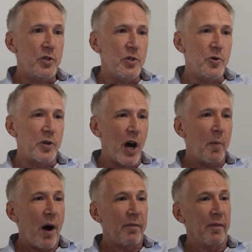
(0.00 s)
You
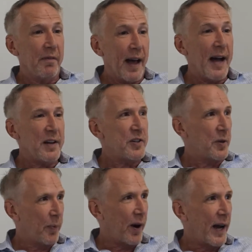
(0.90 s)
come off of that
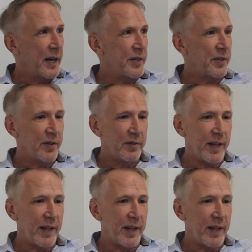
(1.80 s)
surprise,